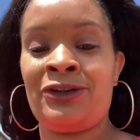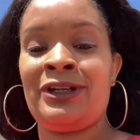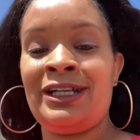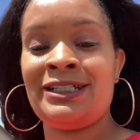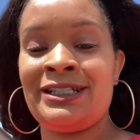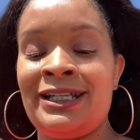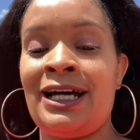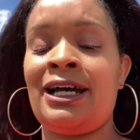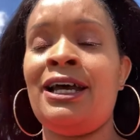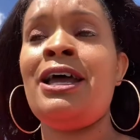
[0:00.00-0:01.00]
It did
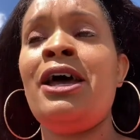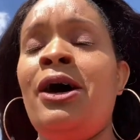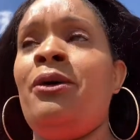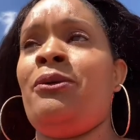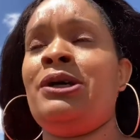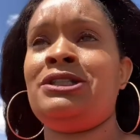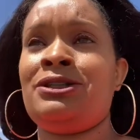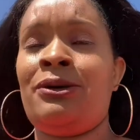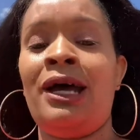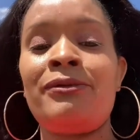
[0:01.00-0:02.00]
not
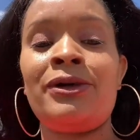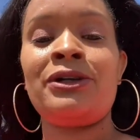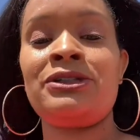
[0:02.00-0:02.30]
whatsoever.